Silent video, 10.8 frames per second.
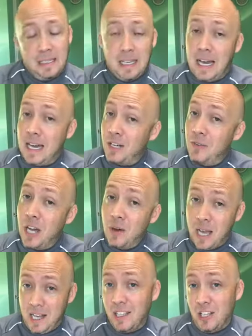I don't know
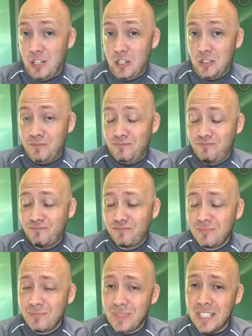how long.
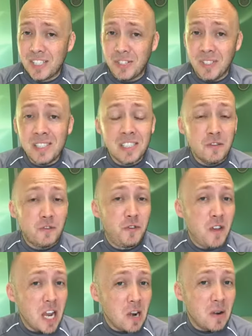And so this is a
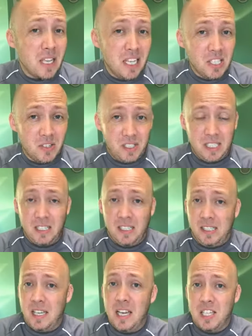very interesting
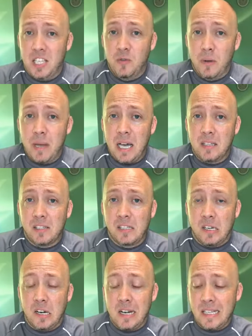discussion we're about to
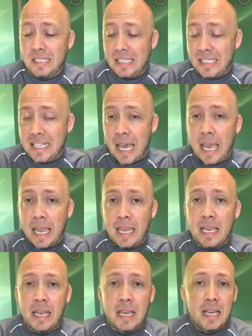start, and
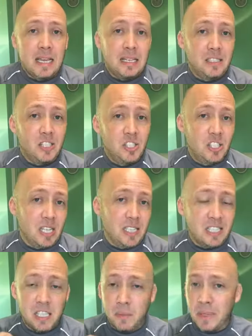today is
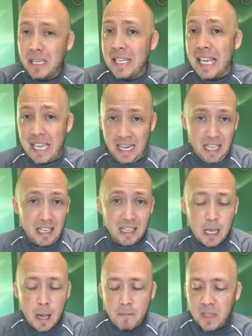just the beginning.
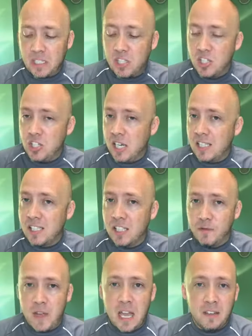It's just the
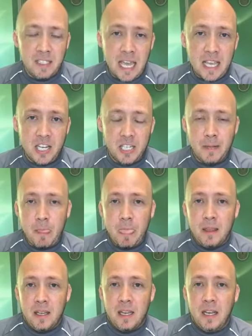foundation.
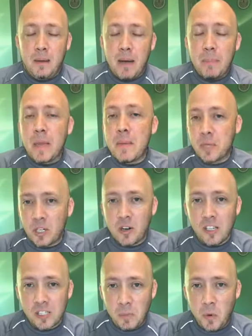Uh, my people at
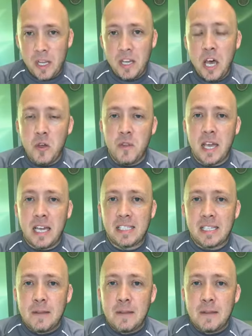Crosspoint know that